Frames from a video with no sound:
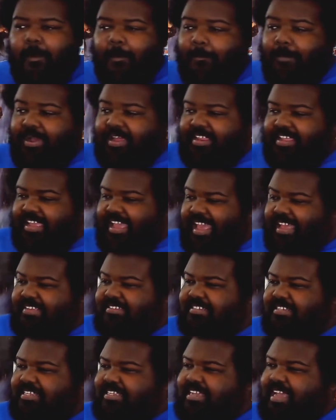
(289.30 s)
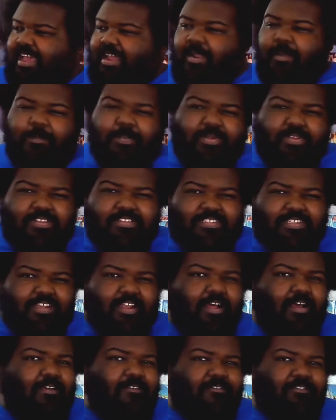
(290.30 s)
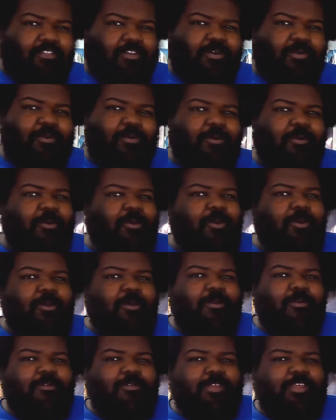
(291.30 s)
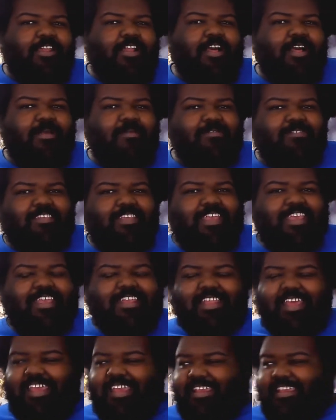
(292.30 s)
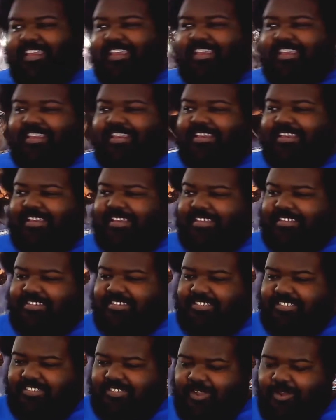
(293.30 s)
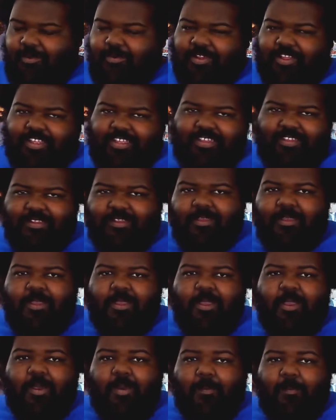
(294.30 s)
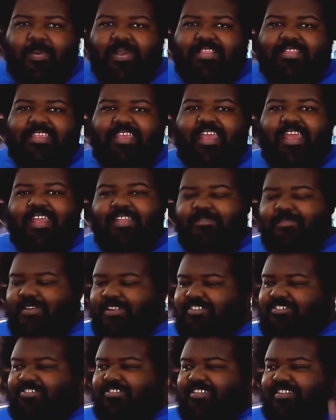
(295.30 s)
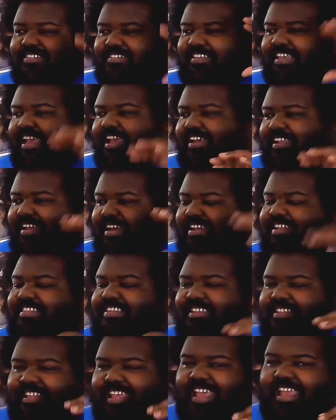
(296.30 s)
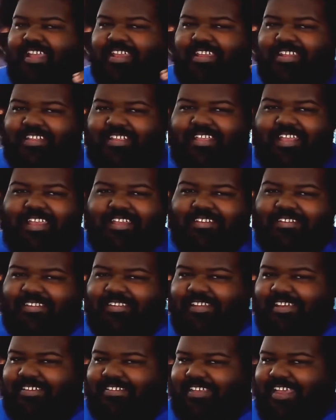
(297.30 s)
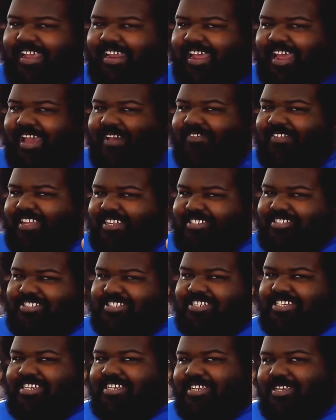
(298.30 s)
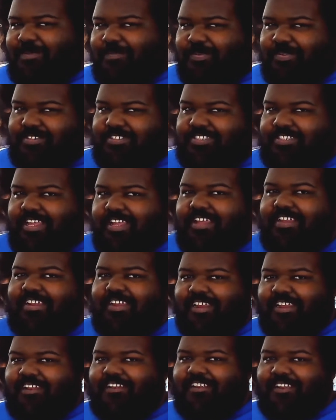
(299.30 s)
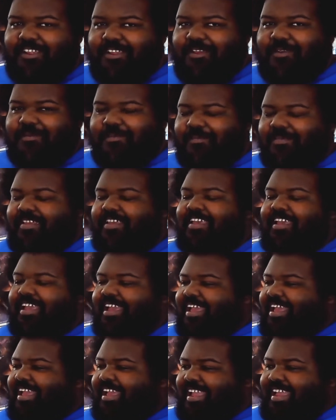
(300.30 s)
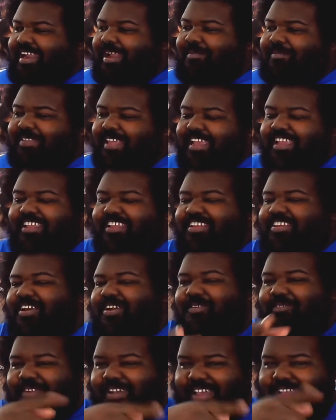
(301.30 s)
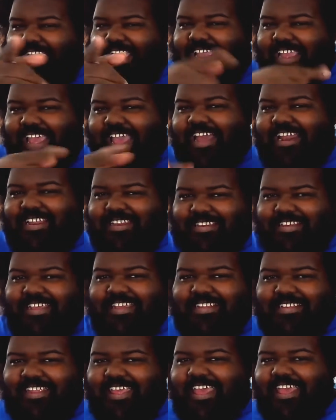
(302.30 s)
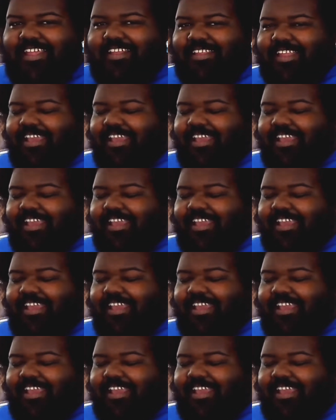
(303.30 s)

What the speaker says: But he actually kind of pulls it off, though. You know what I'm saying? Like, he's stoic But you can tell under that they does kind of have that cheeky persona under him, and I'm like, you know what? I kind of dig that.